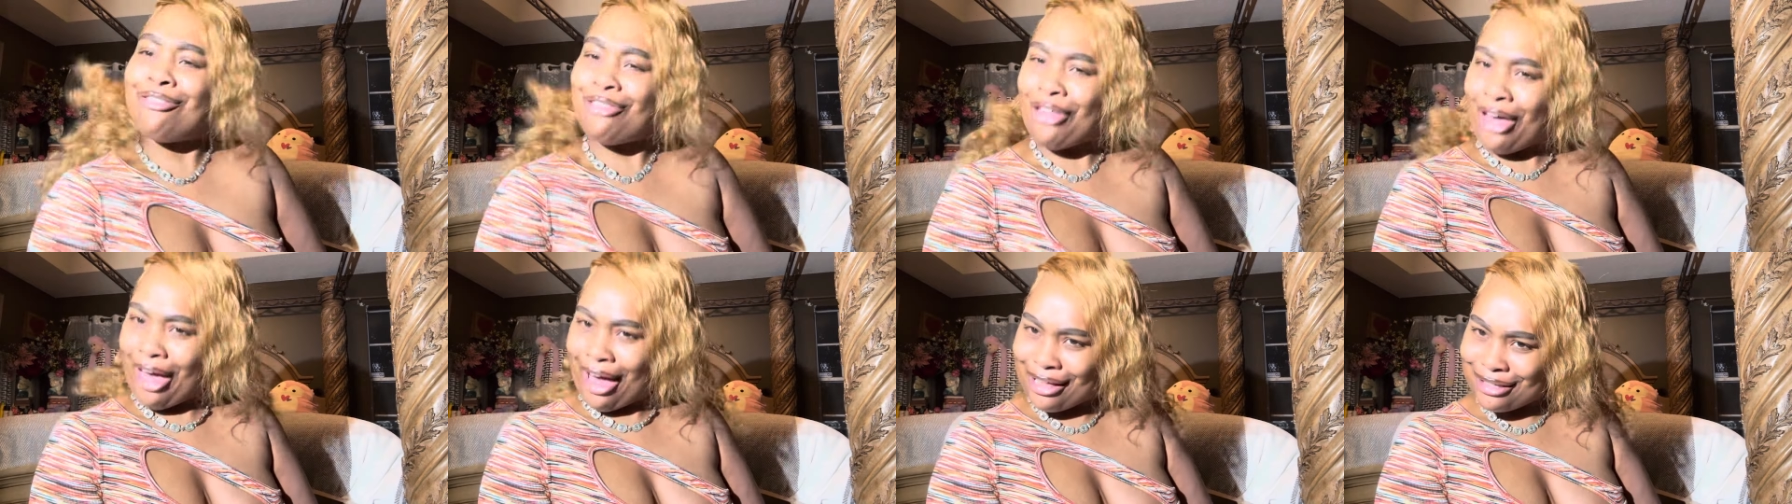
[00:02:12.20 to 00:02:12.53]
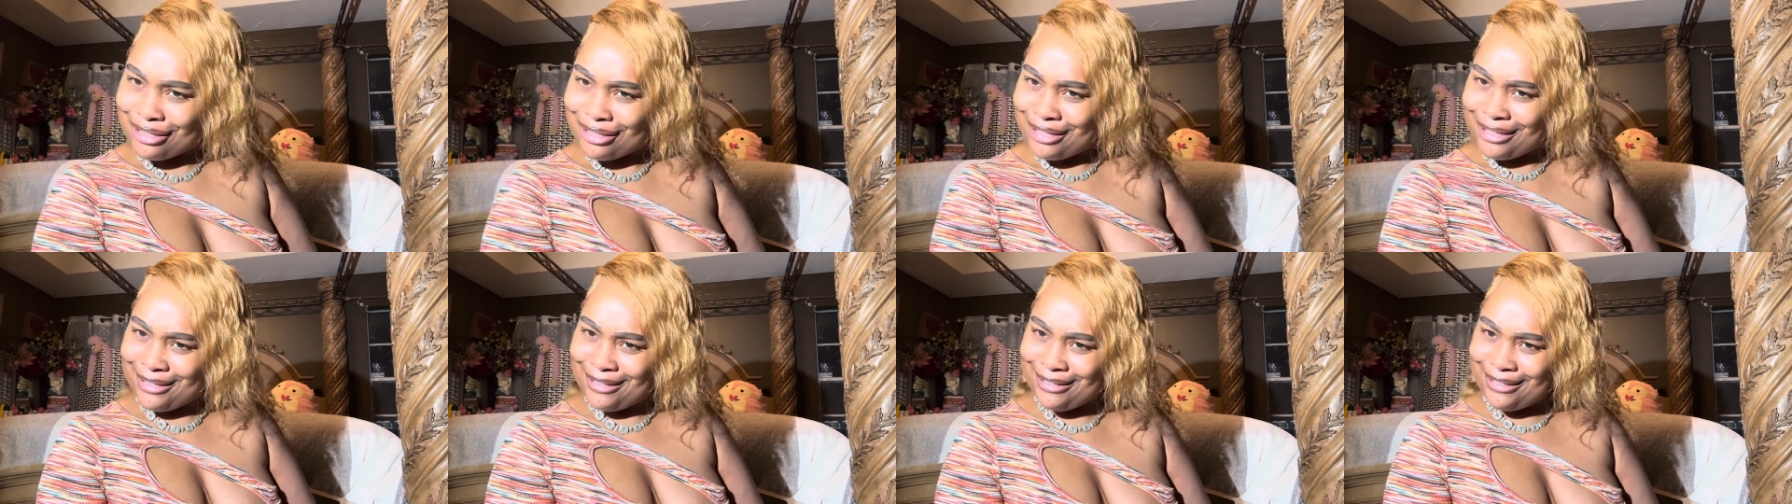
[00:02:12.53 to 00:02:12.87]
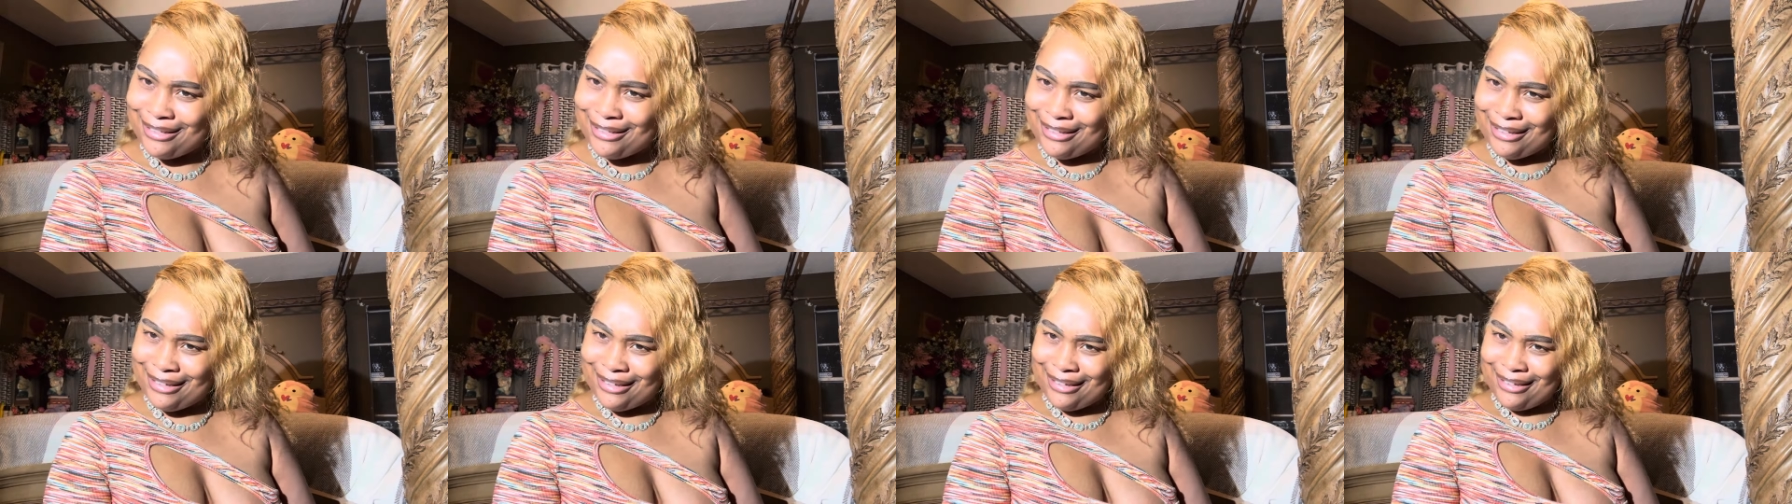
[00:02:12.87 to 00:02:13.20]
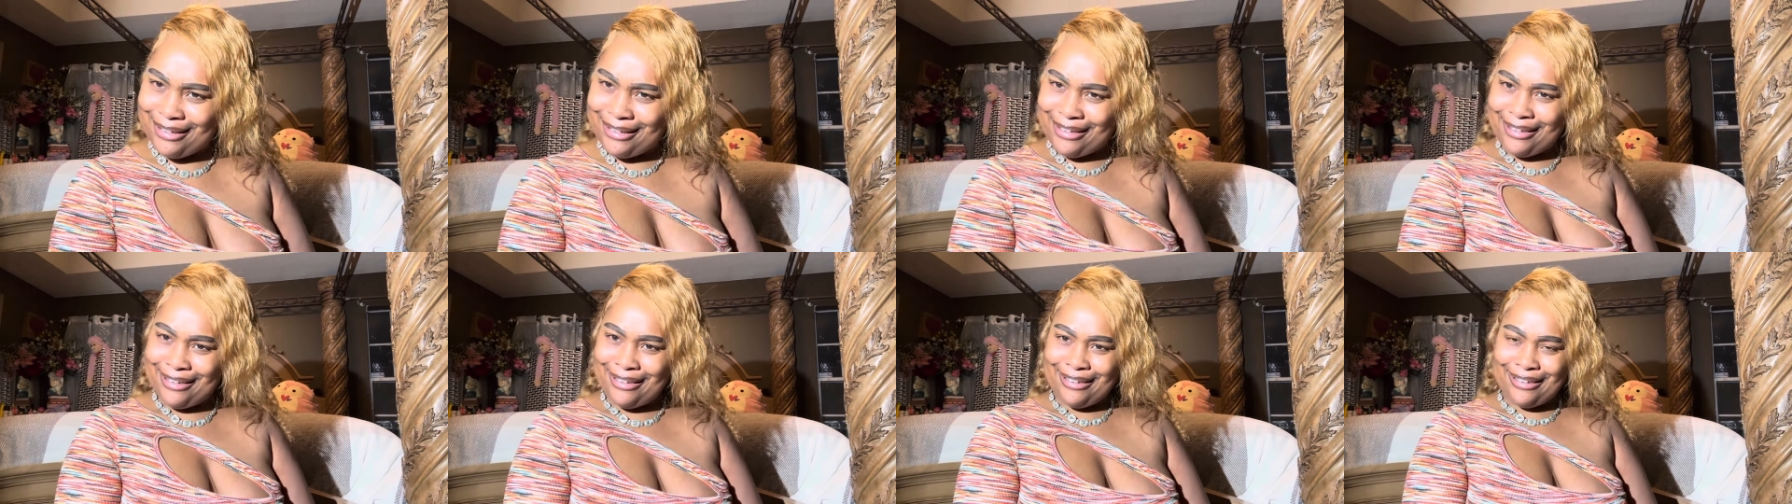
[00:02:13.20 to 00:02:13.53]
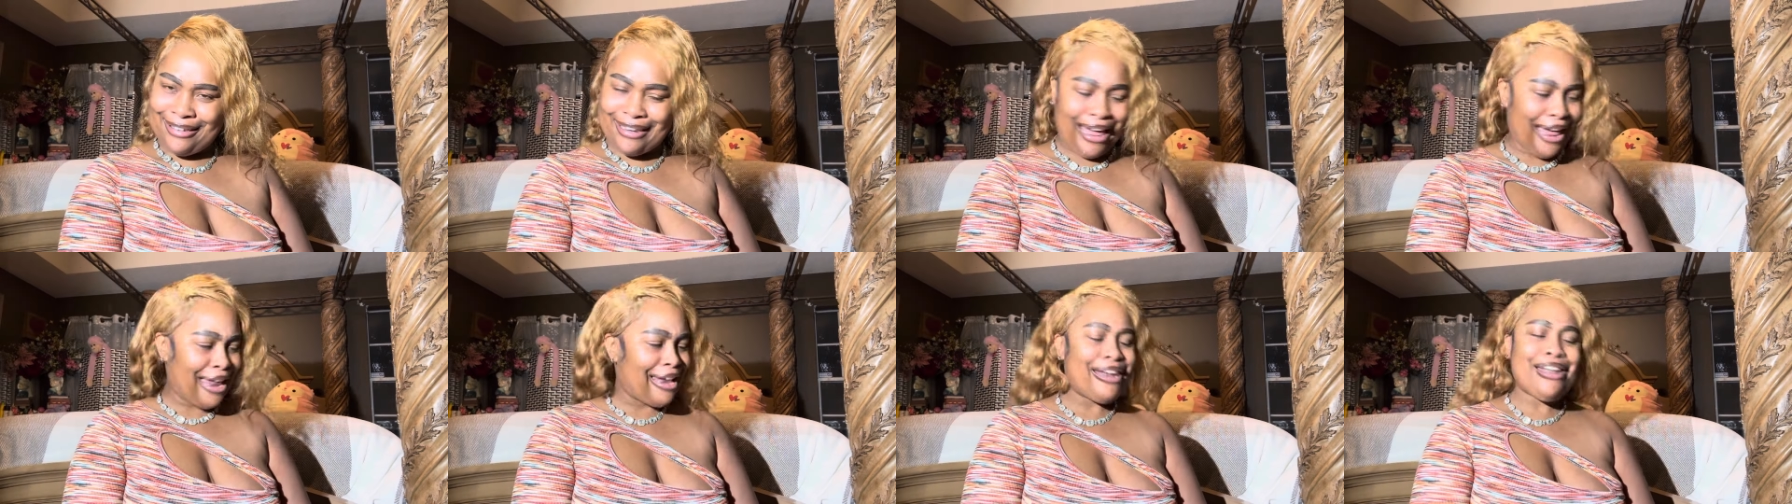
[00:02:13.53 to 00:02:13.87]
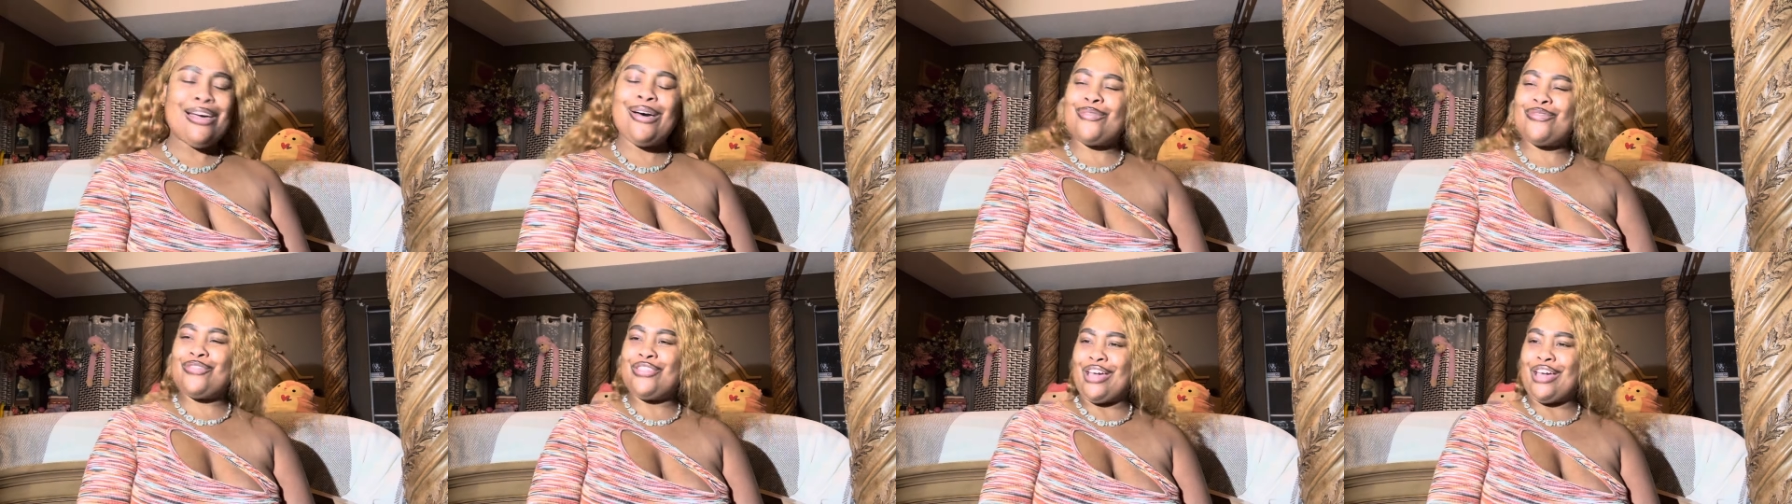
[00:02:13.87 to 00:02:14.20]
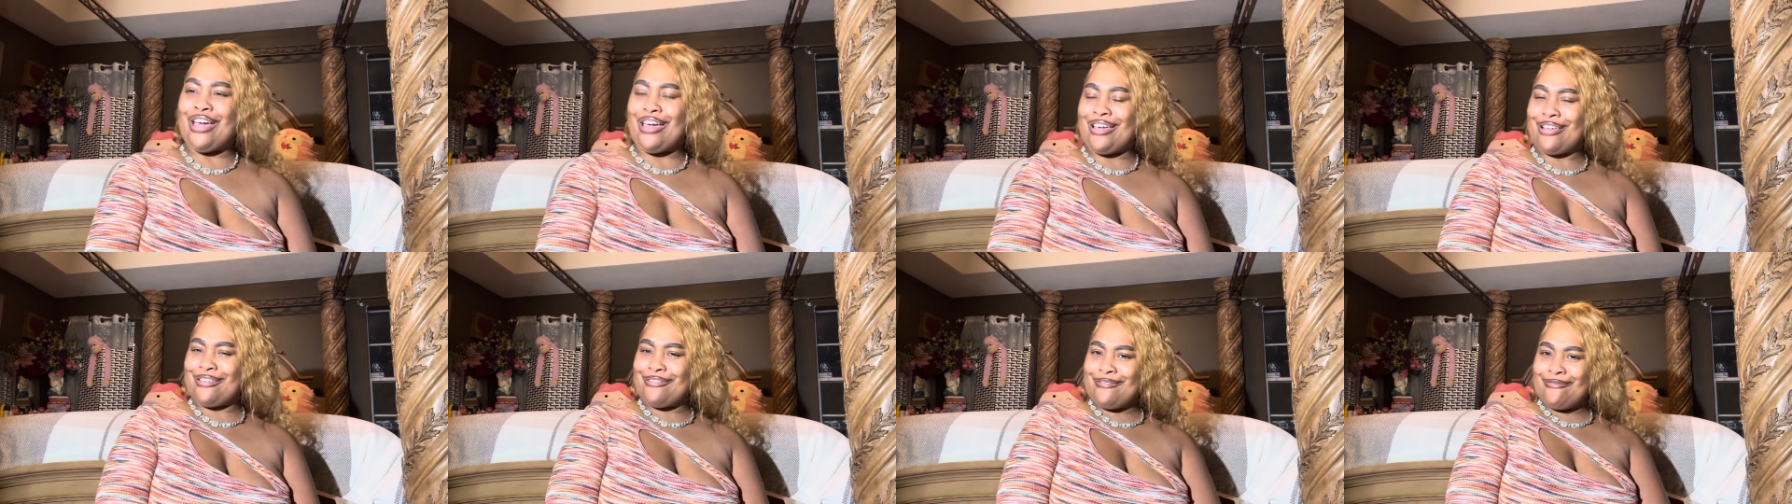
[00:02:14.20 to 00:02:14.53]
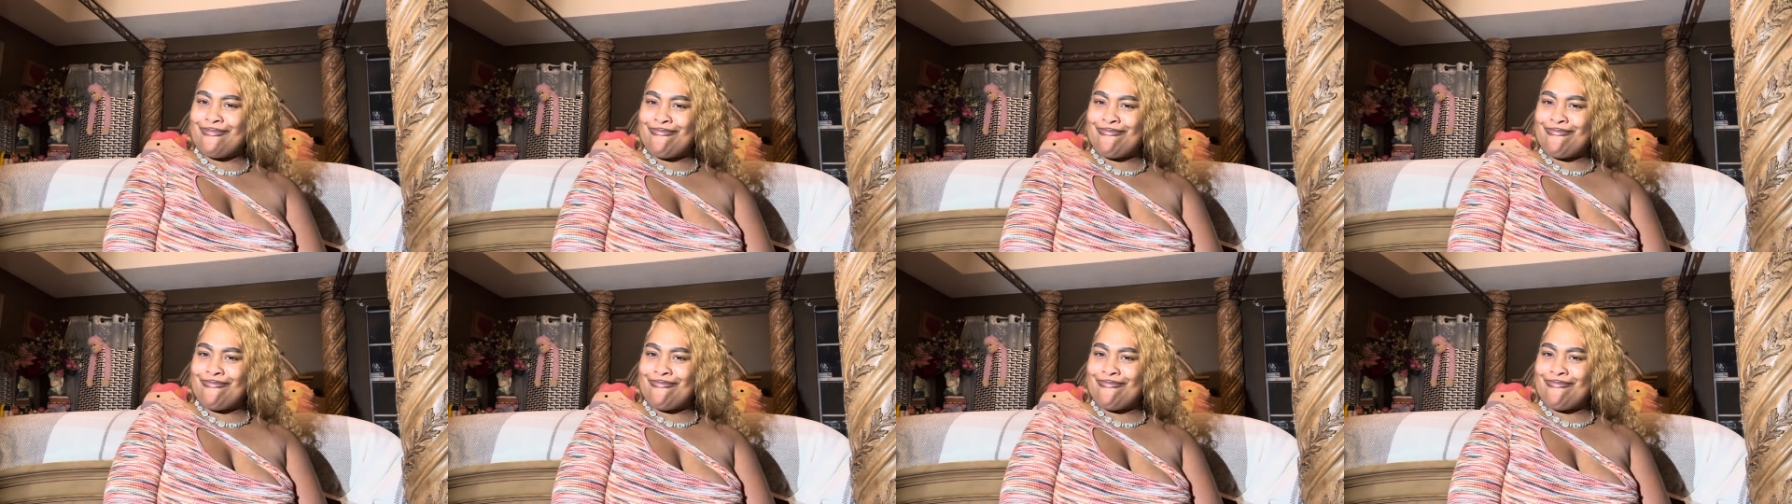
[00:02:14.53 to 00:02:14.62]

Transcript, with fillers: that. I love that.